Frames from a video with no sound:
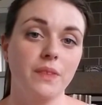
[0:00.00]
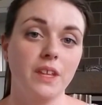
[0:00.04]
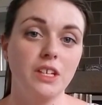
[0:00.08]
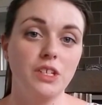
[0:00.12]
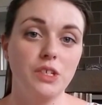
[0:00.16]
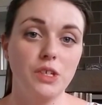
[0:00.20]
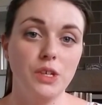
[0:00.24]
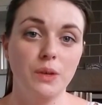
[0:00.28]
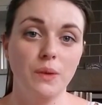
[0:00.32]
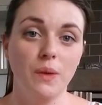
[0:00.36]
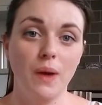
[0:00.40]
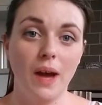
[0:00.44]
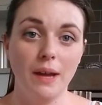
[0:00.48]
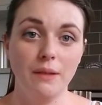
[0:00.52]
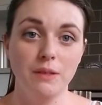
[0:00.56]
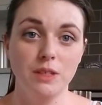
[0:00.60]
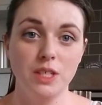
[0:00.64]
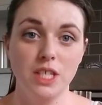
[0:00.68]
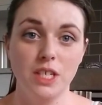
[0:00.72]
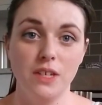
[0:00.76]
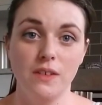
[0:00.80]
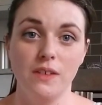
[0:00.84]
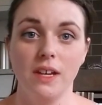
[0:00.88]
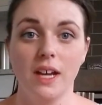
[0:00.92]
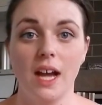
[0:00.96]
doing what I was
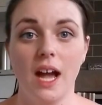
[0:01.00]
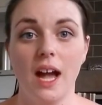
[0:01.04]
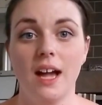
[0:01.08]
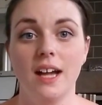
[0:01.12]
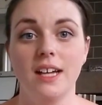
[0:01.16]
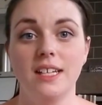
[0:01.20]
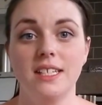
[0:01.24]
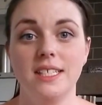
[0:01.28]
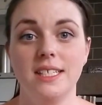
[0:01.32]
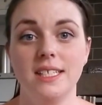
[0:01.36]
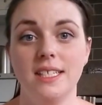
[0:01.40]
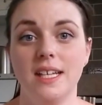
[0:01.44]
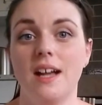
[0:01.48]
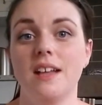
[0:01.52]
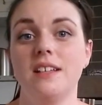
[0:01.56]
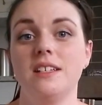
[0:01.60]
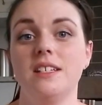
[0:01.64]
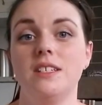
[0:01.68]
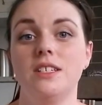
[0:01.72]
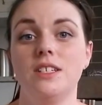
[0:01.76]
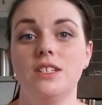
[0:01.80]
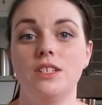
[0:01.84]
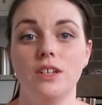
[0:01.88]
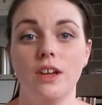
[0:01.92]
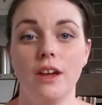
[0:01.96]
doing, I
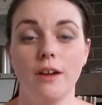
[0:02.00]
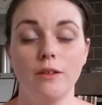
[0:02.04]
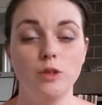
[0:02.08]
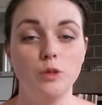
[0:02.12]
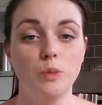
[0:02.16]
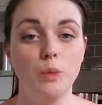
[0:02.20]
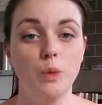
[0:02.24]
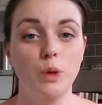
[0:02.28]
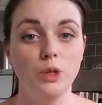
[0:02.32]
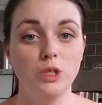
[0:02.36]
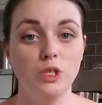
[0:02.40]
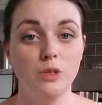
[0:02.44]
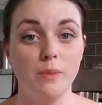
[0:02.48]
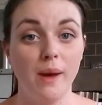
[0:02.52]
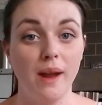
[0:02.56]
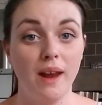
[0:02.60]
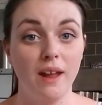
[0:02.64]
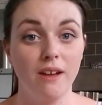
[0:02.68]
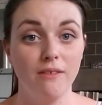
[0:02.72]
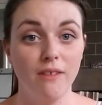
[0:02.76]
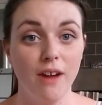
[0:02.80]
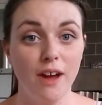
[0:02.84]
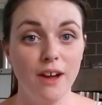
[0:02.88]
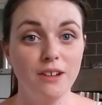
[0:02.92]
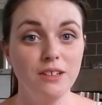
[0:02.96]
decided to go to Portobello
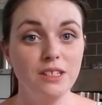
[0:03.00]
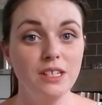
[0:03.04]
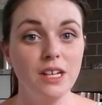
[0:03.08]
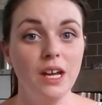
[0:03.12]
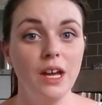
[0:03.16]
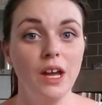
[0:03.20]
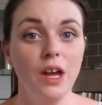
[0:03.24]
Road,